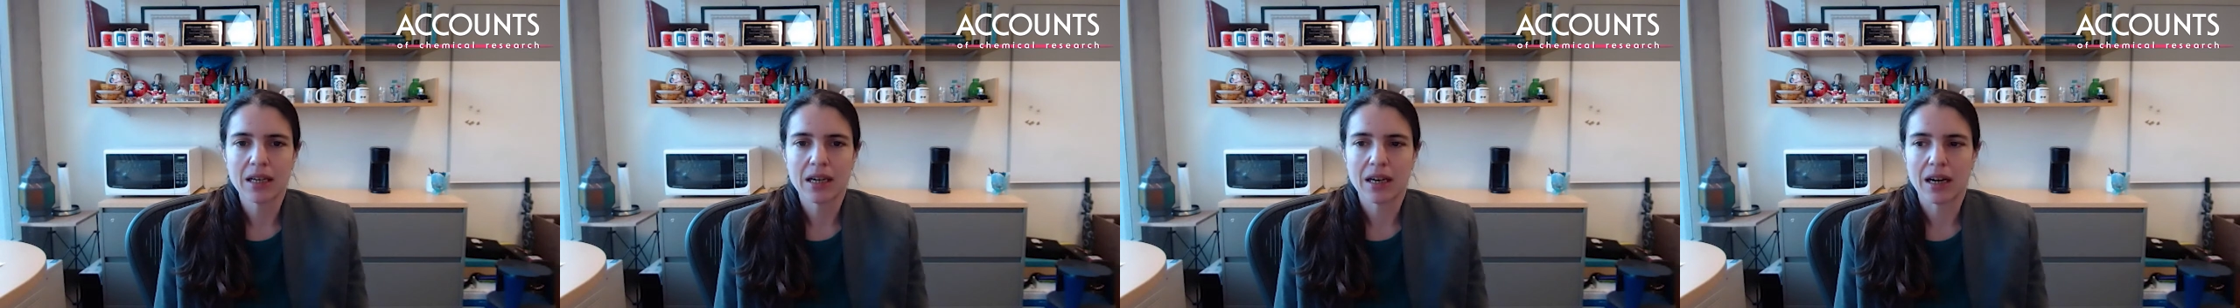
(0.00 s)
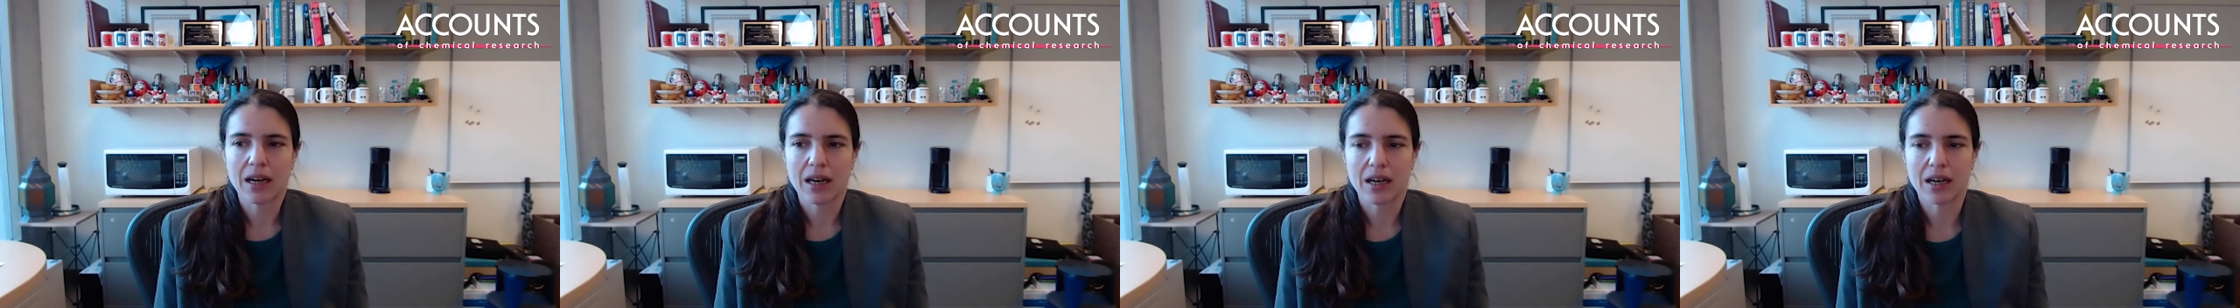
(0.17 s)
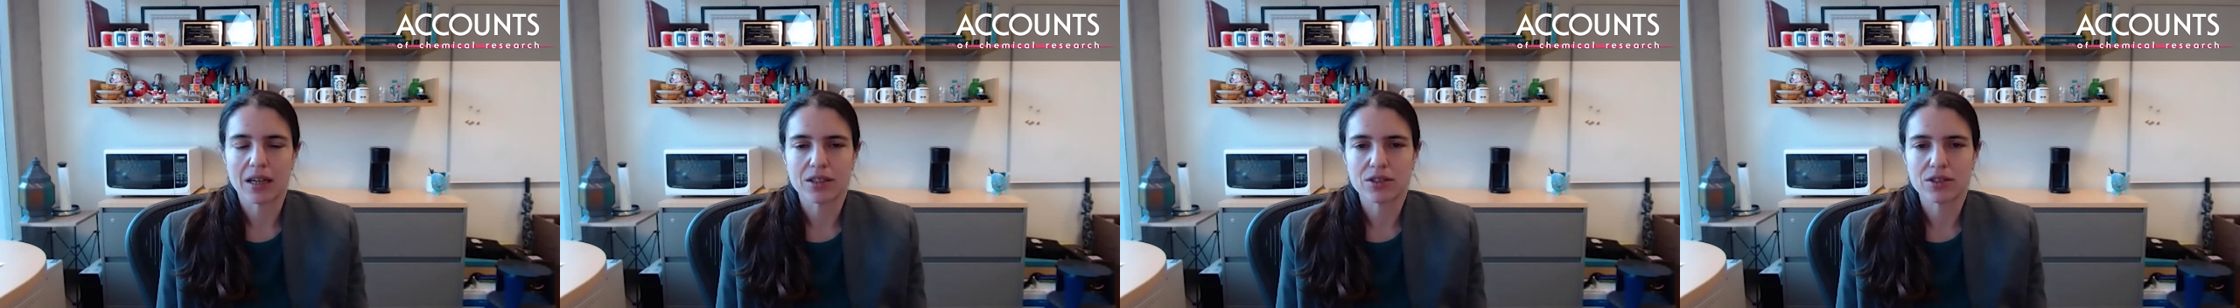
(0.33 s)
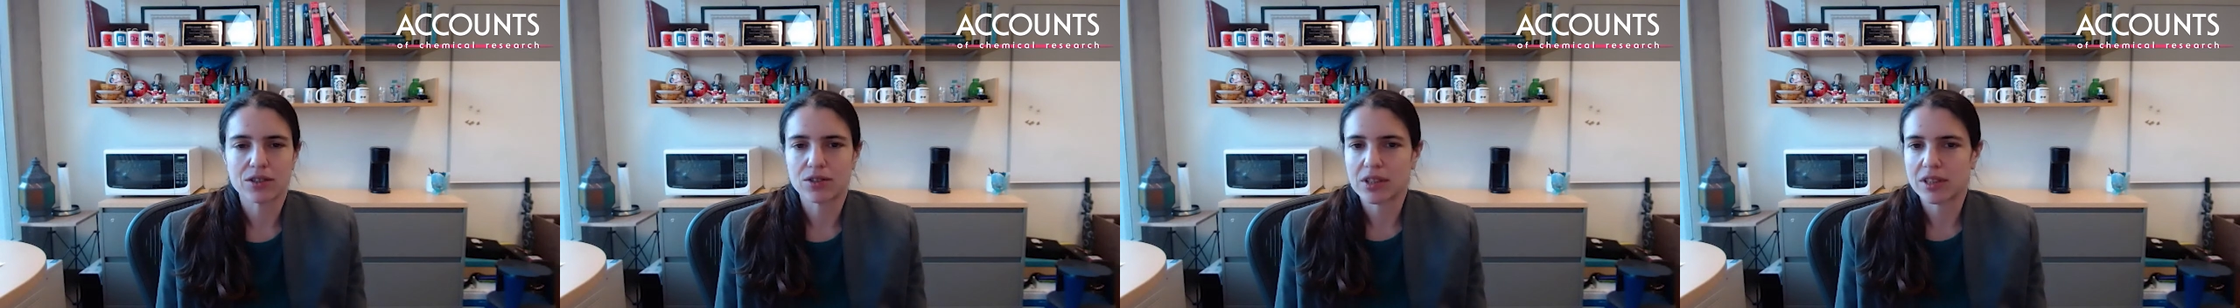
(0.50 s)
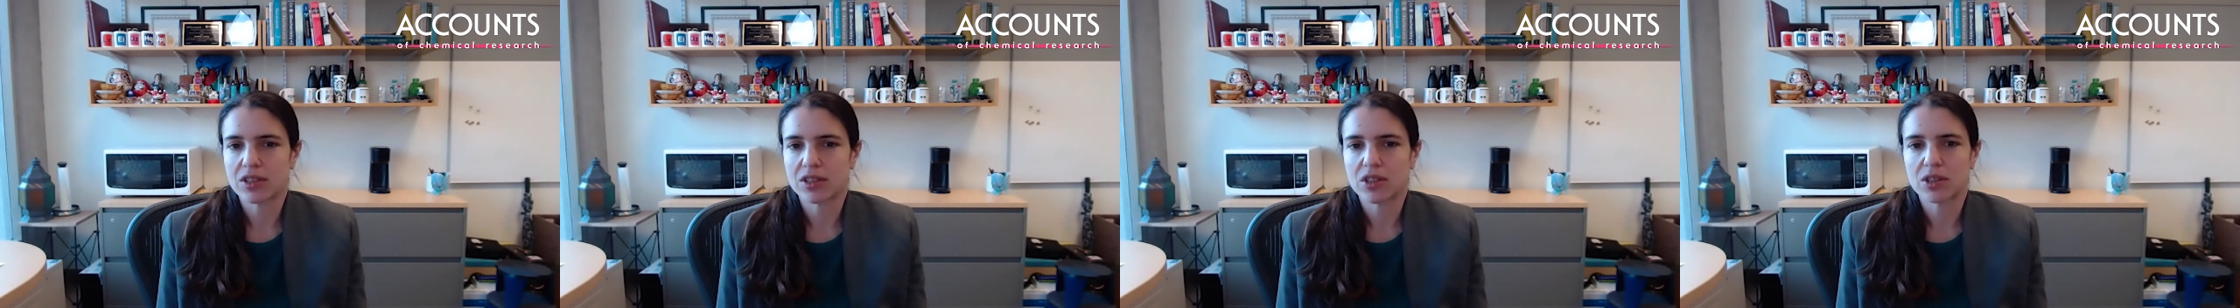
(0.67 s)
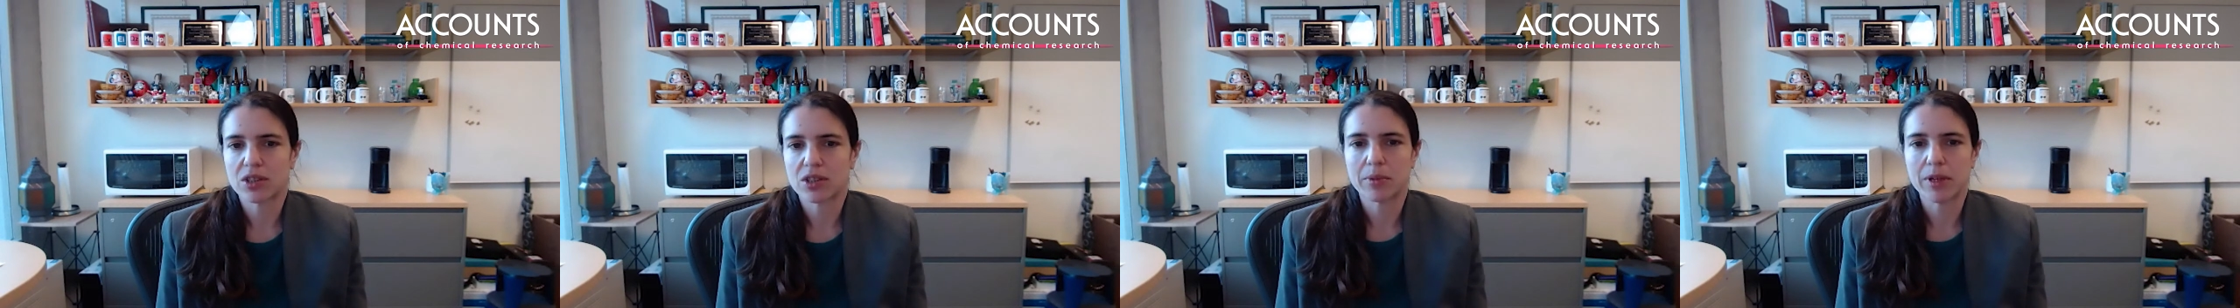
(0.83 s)
uh,
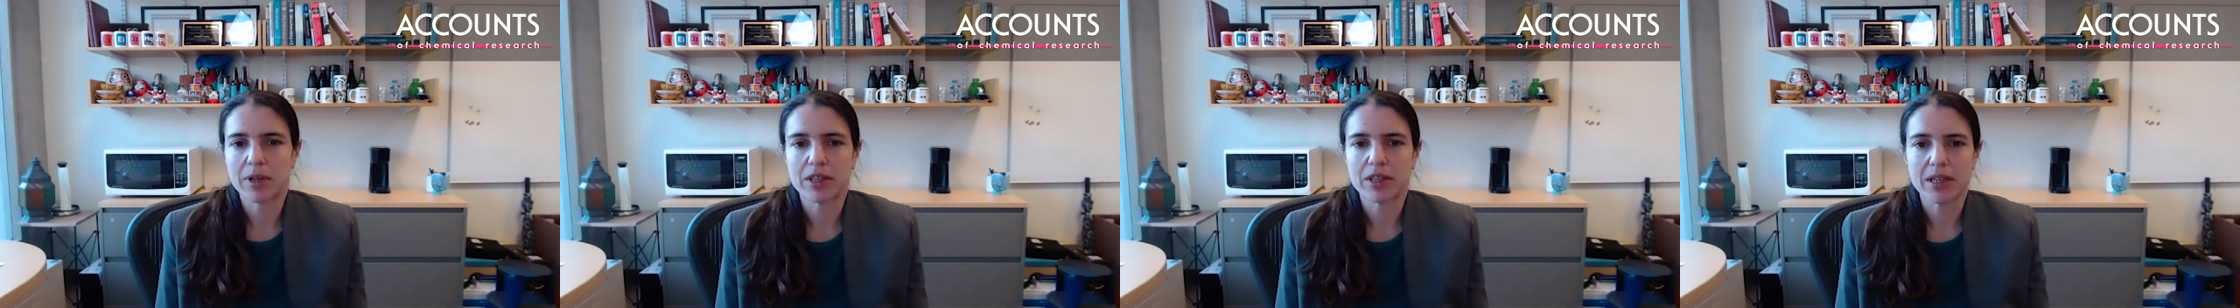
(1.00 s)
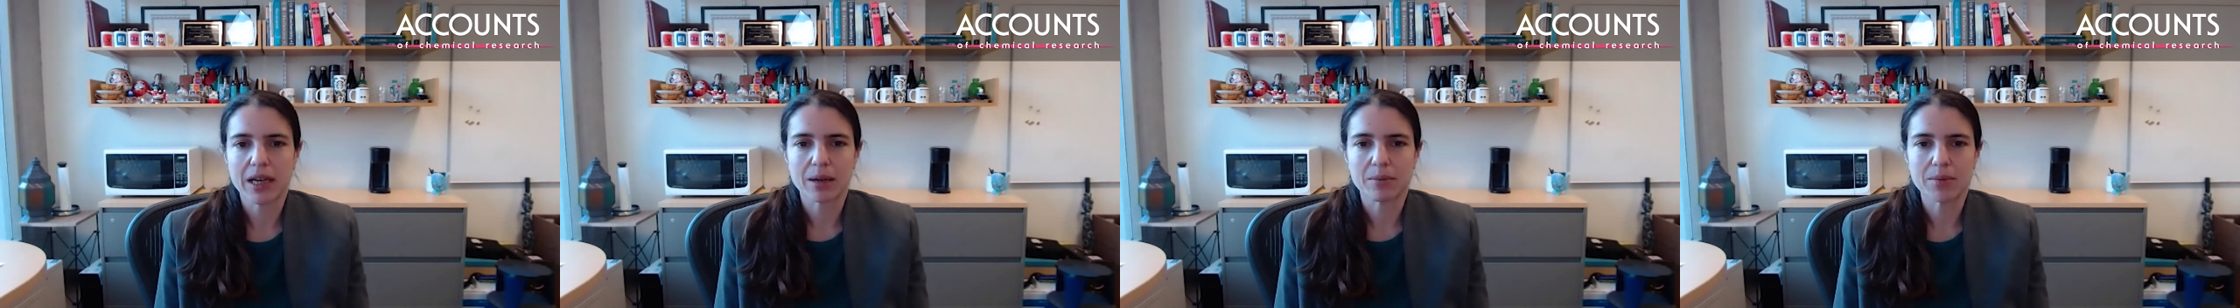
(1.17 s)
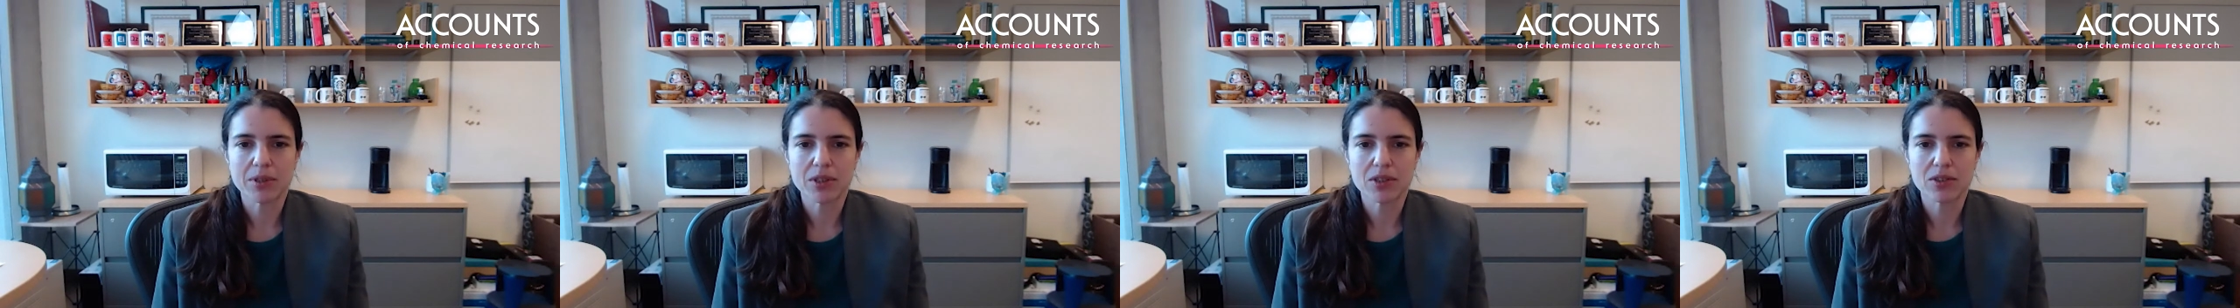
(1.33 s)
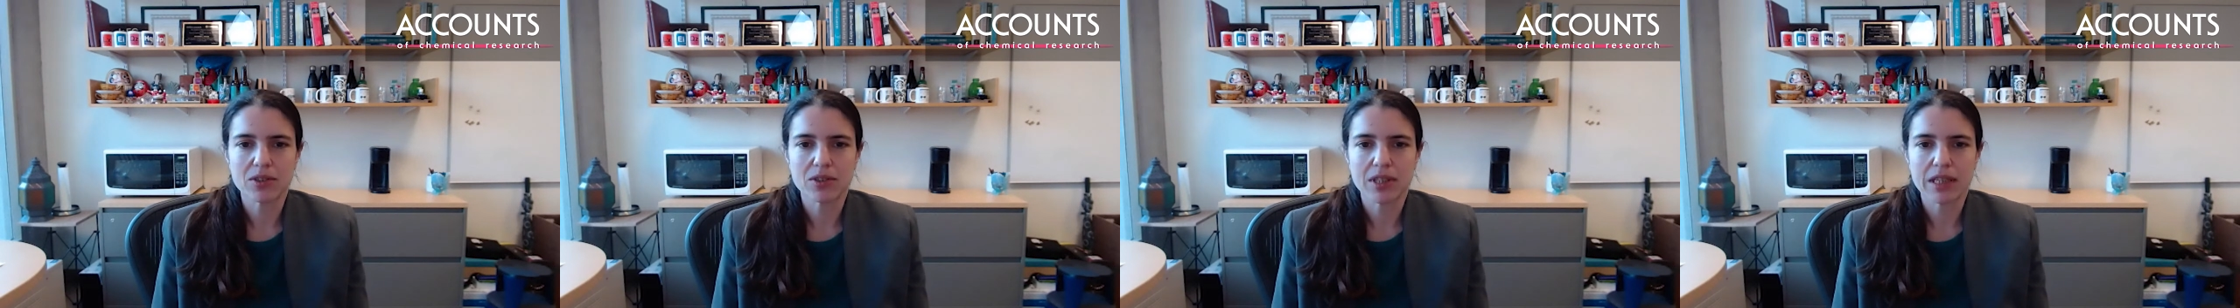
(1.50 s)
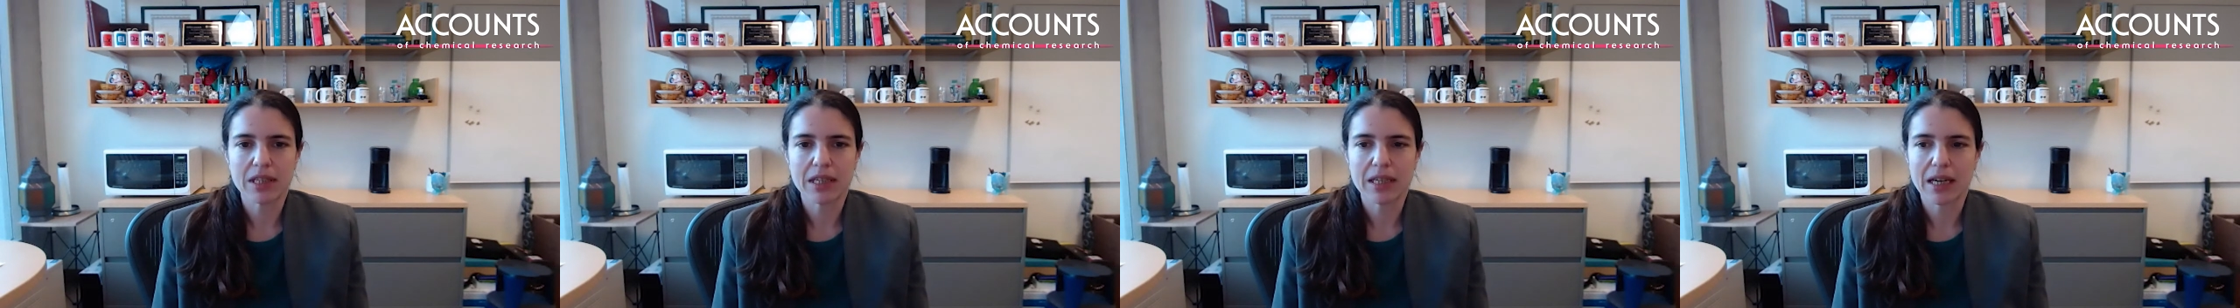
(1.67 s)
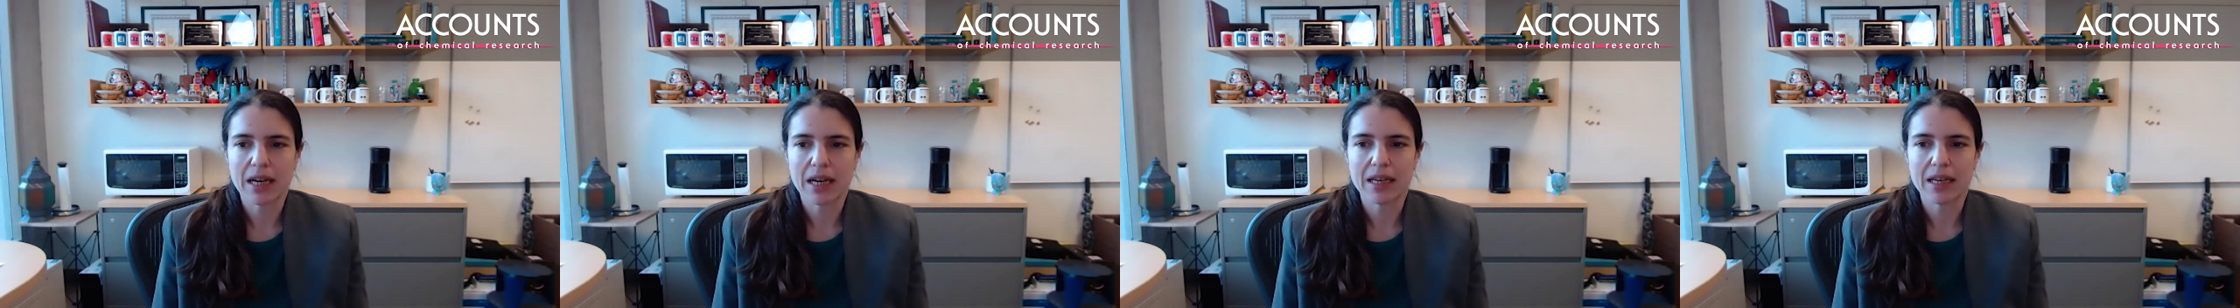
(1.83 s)
transition metal chemistry,